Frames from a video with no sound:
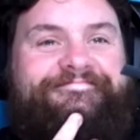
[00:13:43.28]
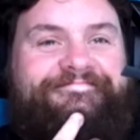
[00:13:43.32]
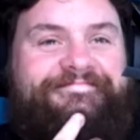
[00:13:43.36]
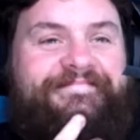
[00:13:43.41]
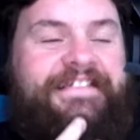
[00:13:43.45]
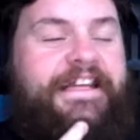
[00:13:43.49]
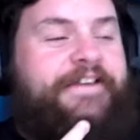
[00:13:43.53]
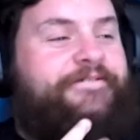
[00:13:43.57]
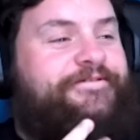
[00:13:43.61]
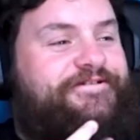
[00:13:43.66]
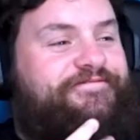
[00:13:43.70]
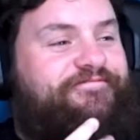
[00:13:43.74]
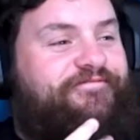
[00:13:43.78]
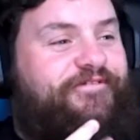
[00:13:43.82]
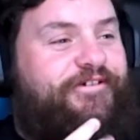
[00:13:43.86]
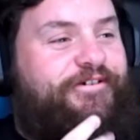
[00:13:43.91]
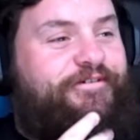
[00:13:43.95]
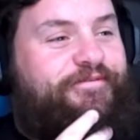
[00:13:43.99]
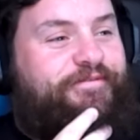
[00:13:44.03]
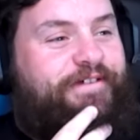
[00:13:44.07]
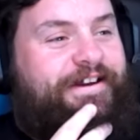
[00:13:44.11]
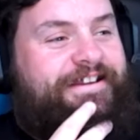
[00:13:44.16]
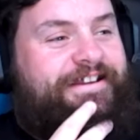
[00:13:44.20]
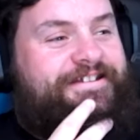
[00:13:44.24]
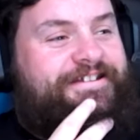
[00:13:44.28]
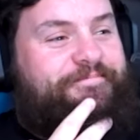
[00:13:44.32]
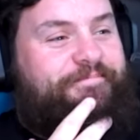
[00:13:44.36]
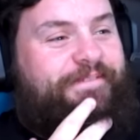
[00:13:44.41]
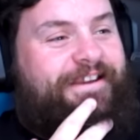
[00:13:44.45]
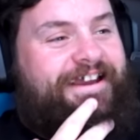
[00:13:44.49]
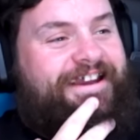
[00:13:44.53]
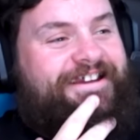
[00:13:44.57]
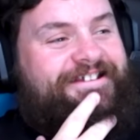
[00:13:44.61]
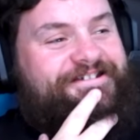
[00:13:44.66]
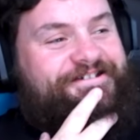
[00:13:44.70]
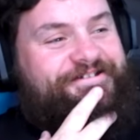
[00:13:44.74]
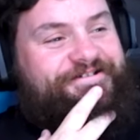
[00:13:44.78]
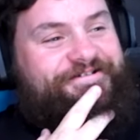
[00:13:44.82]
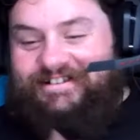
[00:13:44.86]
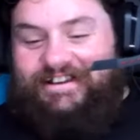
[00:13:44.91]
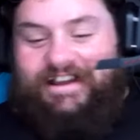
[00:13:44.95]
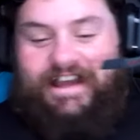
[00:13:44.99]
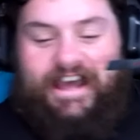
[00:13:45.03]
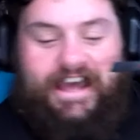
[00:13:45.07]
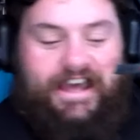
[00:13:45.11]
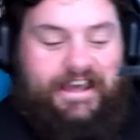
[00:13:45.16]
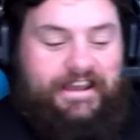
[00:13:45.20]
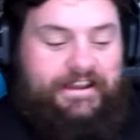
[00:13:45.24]
That was real fun to play too.
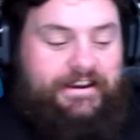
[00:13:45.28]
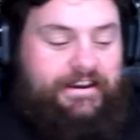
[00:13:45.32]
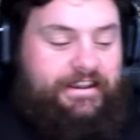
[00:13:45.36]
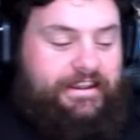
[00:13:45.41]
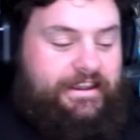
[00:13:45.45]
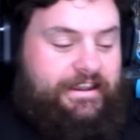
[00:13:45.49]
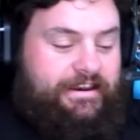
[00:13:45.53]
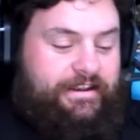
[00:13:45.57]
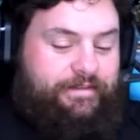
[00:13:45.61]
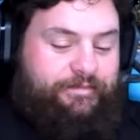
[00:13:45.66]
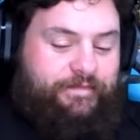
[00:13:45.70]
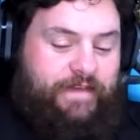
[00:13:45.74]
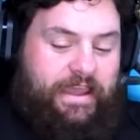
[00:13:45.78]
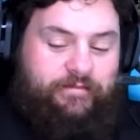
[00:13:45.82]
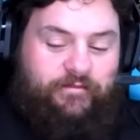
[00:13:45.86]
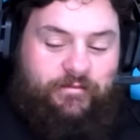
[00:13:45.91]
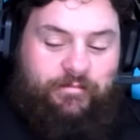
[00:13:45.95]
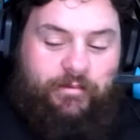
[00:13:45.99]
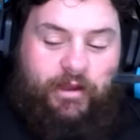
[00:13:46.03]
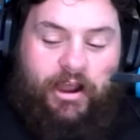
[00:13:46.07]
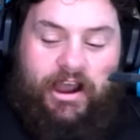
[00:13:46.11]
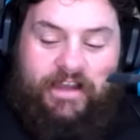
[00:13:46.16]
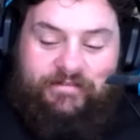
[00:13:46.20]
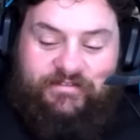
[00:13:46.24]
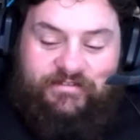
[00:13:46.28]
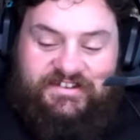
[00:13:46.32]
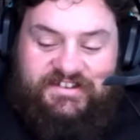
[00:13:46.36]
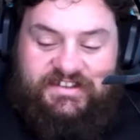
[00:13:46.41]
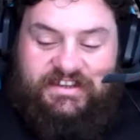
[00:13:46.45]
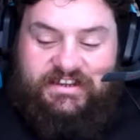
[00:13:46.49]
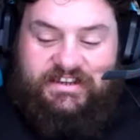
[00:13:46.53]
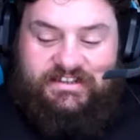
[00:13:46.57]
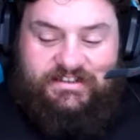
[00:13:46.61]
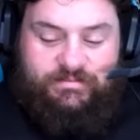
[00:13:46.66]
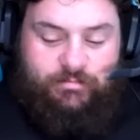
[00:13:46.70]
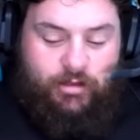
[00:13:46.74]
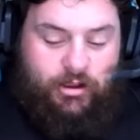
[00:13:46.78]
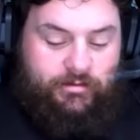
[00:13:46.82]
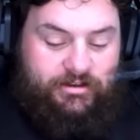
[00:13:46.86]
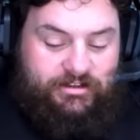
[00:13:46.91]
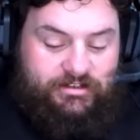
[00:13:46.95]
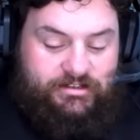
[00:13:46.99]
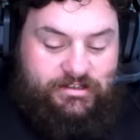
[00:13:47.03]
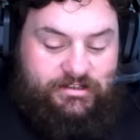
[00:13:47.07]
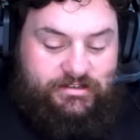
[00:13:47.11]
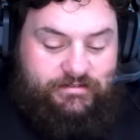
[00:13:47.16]
Uh, any, any favorite behind the scenes moments?